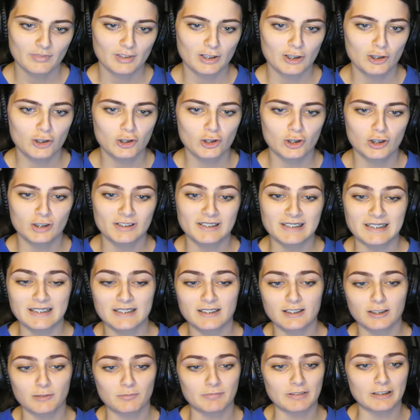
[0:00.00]
You couldn't have said
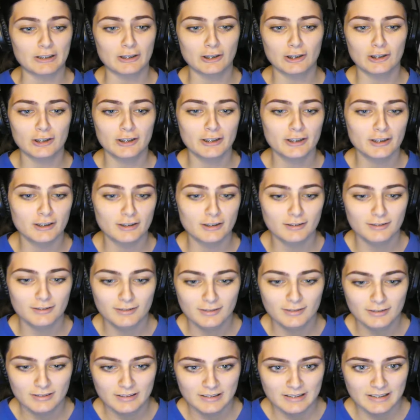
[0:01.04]
something earlier.
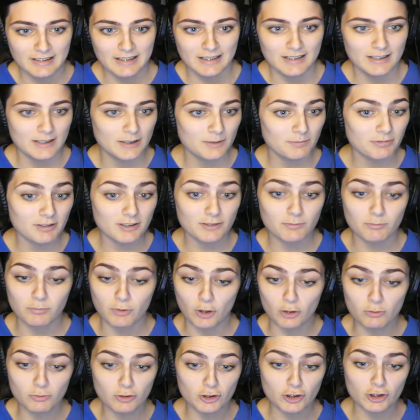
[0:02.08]
And plus,
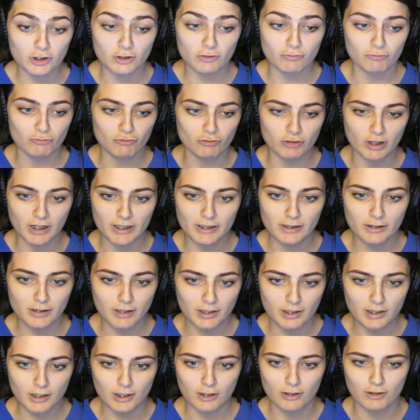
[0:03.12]
bro was just right
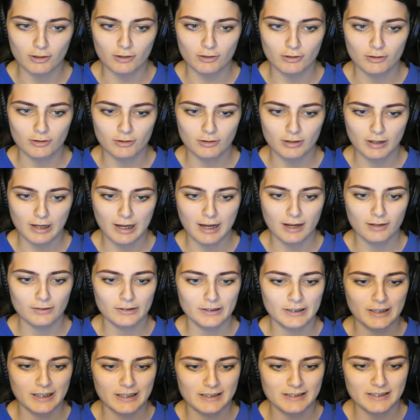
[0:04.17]
there. How
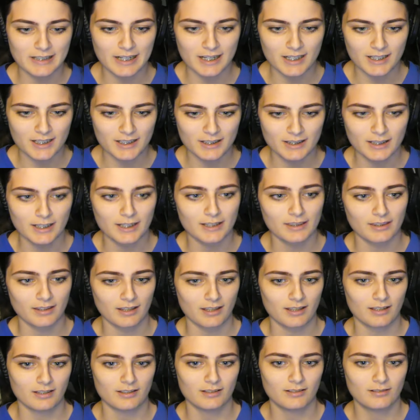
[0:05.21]
did it get taken like
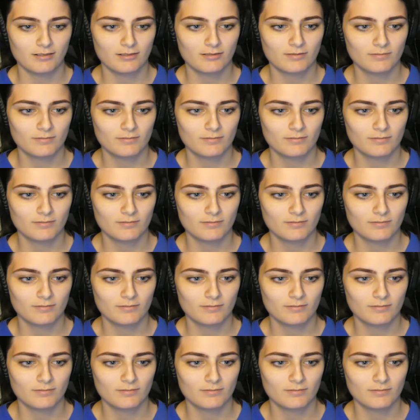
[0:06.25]
that?